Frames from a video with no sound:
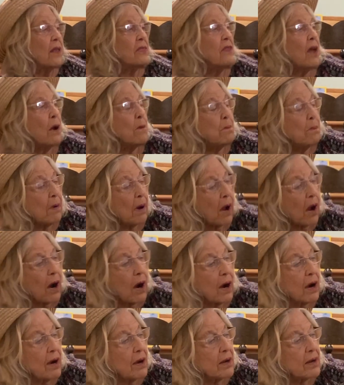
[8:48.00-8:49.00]
The
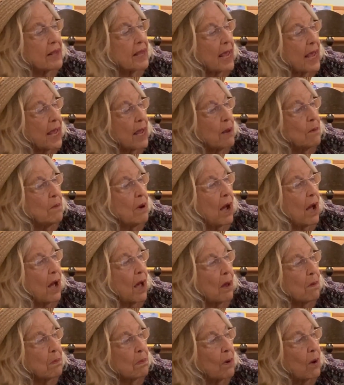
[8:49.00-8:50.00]
barn came
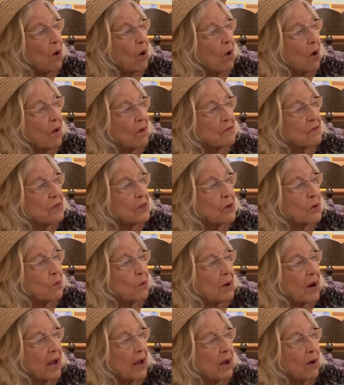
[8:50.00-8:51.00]
up off the
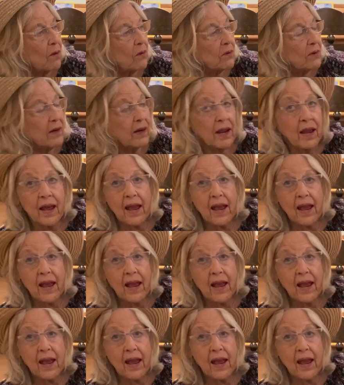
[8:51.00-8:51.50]
ground.